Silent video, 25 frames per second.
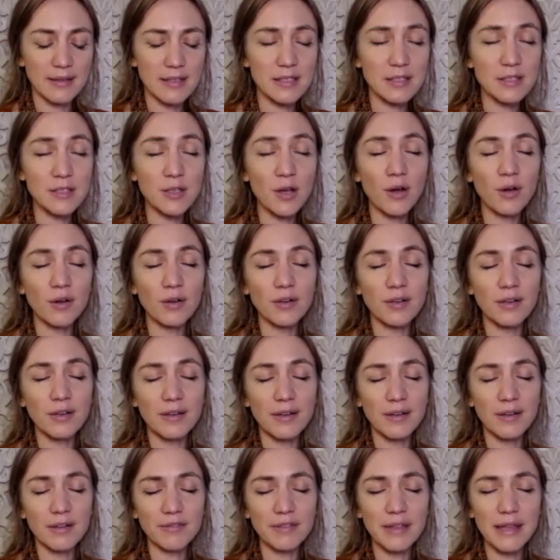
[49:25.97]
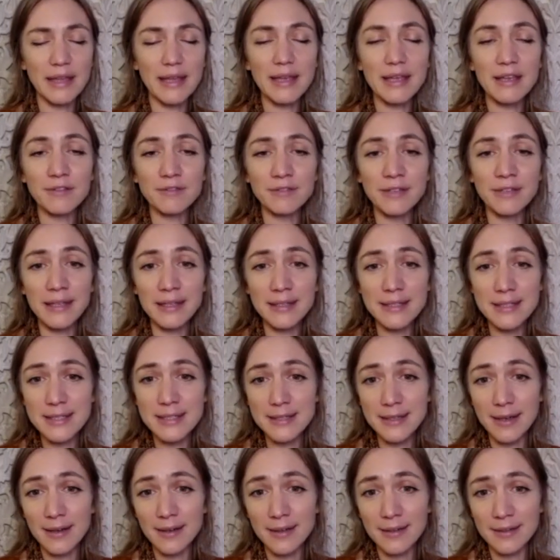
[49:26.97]
song of the evening
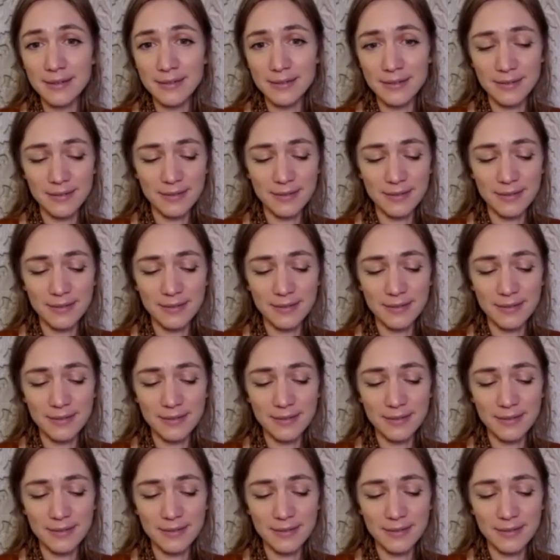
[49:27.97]
star.